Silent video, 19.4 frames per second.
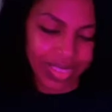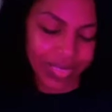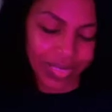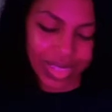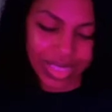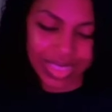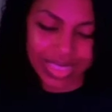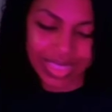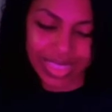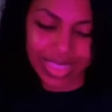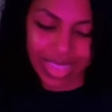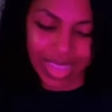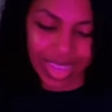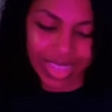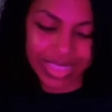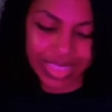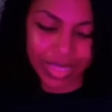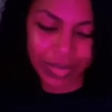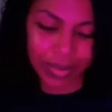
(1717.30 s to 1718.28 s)
What is the
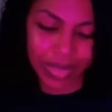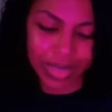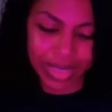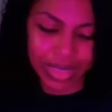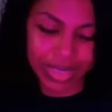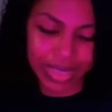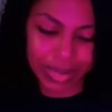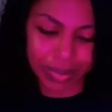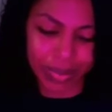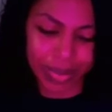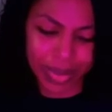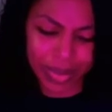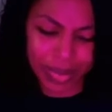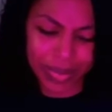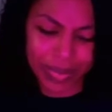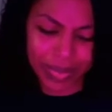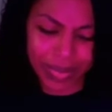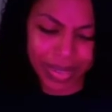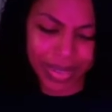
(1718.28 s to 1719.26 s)
gossip in the
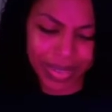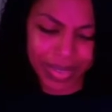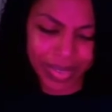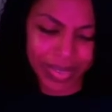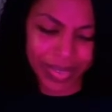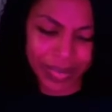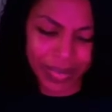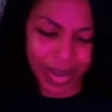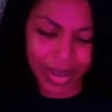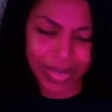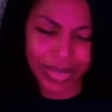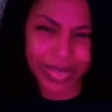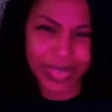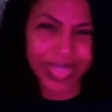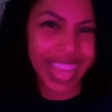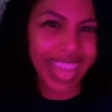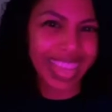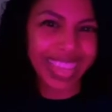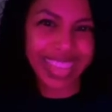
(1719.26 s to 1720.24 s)
spirit realm? Are you
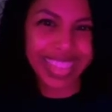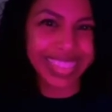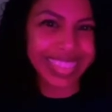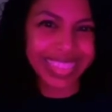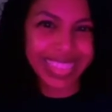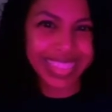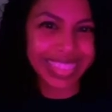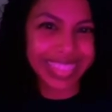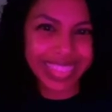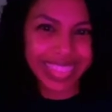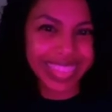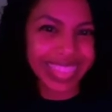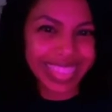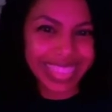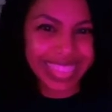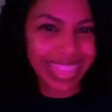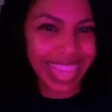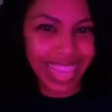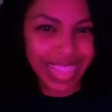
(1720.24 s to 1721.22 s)
not into
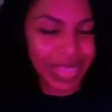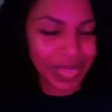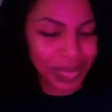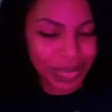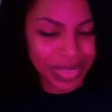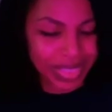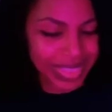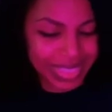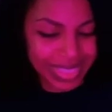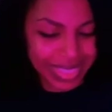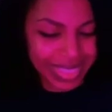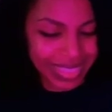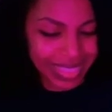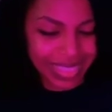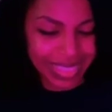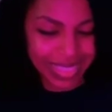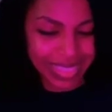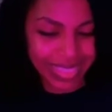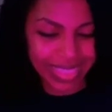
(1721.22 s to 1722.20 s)
serious types?
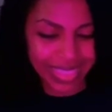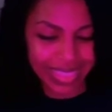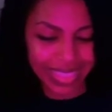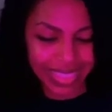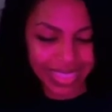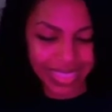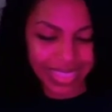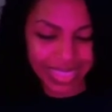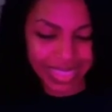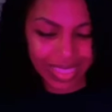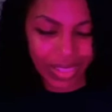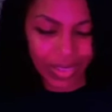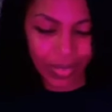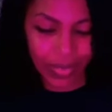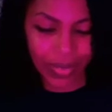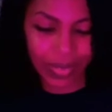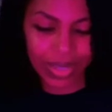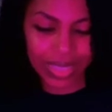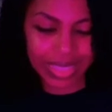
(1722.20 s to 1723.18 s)

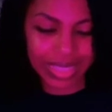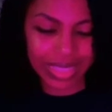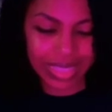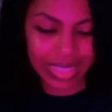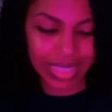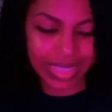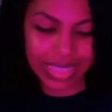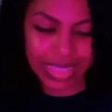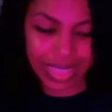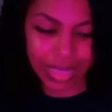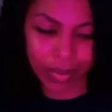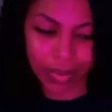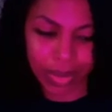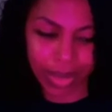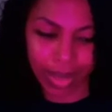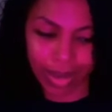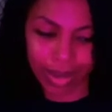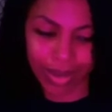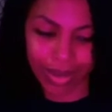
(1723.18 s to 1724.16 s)
Or is this
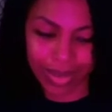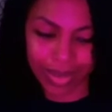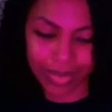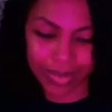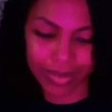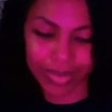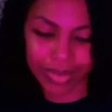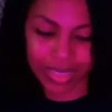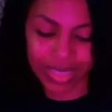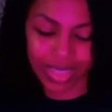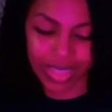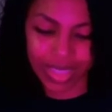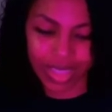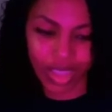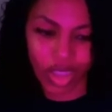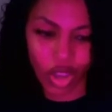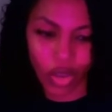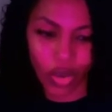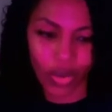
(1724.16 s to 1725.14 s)
intimidating?
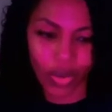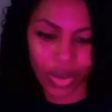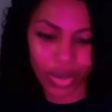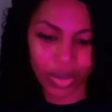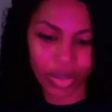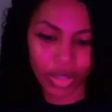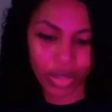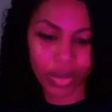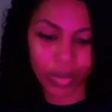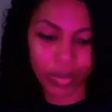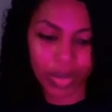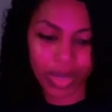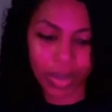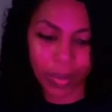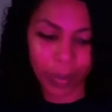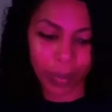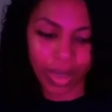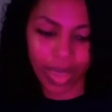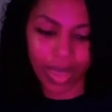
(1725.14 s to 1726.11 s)
Or you could be a
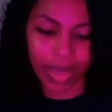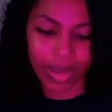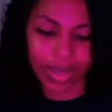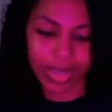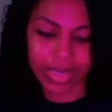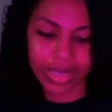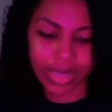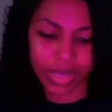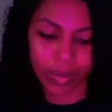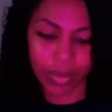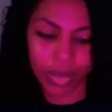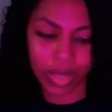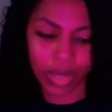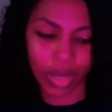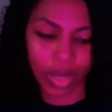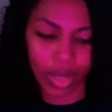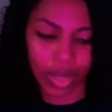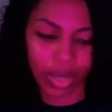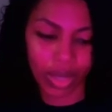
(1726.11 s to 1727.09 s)
man and this could
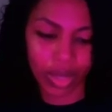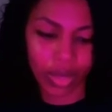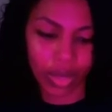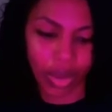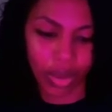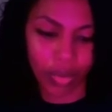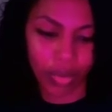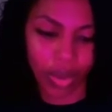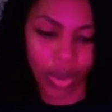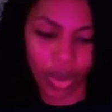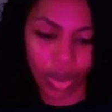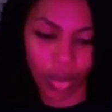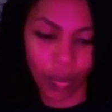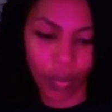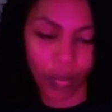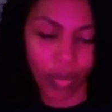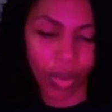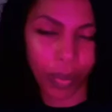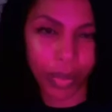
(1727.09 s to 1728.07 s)
be, you know, a
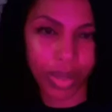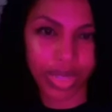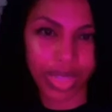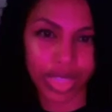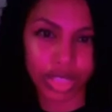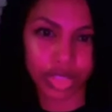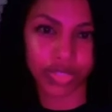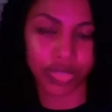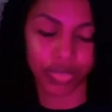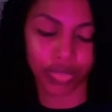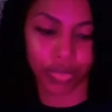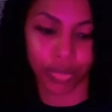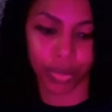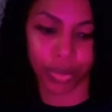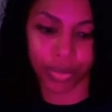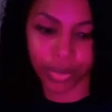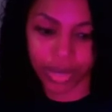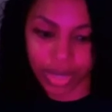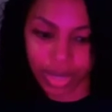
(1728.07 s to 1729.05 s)
woman that's
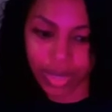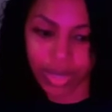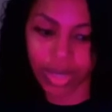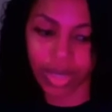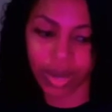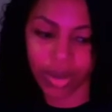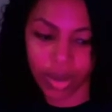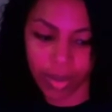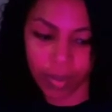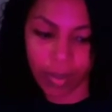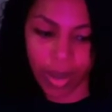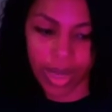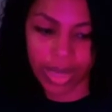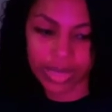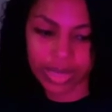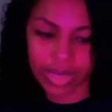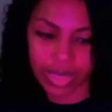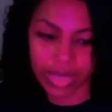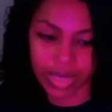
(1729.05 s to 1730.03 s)
really in her
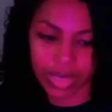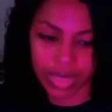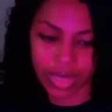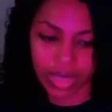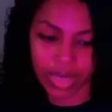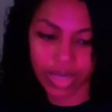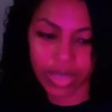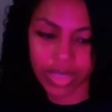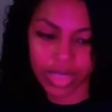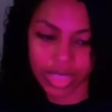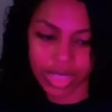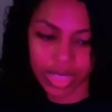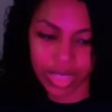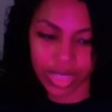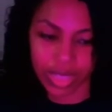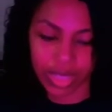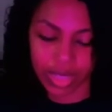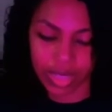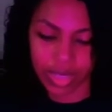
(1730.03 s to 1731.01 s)
masculine energy
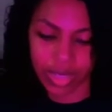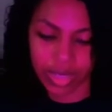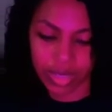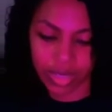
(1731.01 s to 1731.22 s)
here.